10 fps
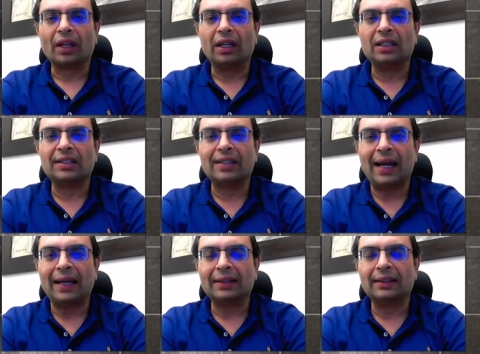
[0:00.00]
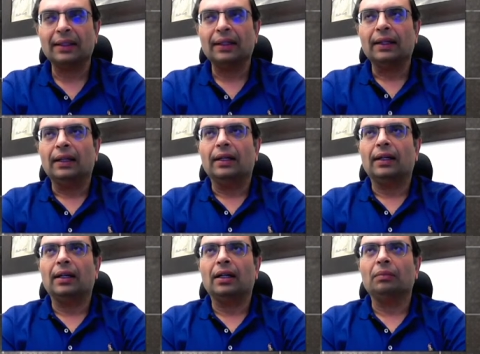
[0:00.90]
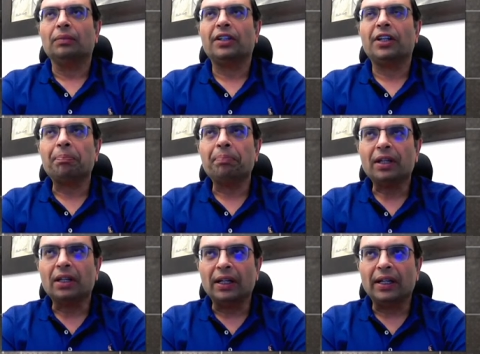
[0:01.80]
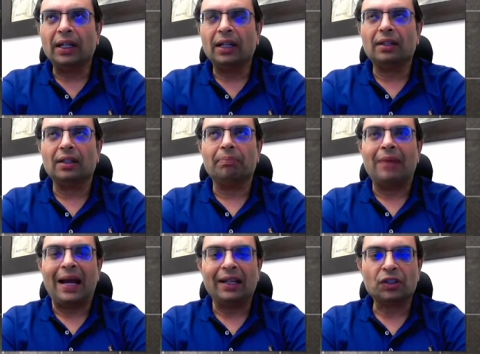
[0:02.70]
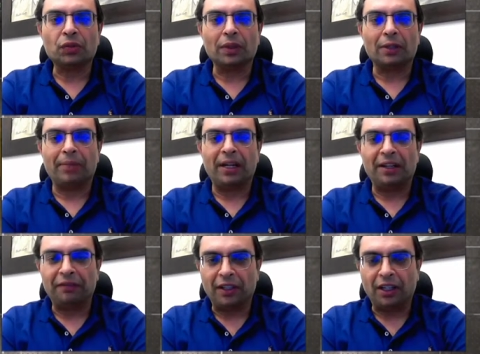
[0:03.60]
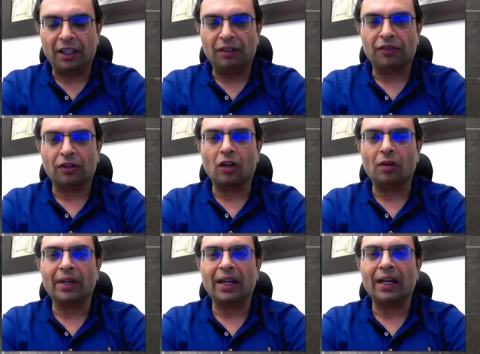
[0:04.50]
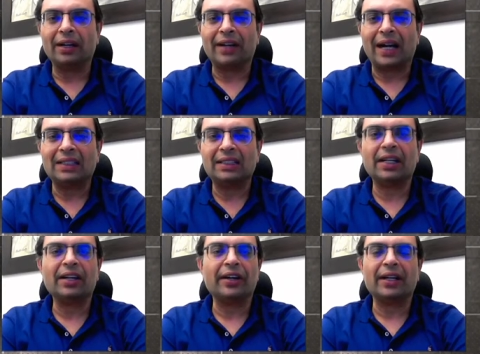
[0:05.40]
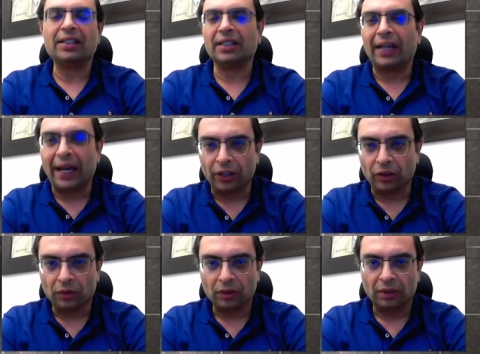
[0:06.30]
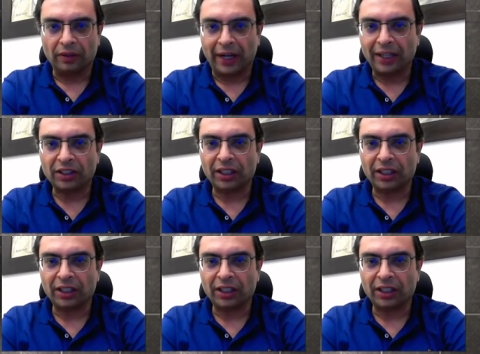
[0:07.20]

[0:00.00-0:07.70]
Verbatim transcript: is that uh, typically the banks were benefiting from a rising rate scenario, right?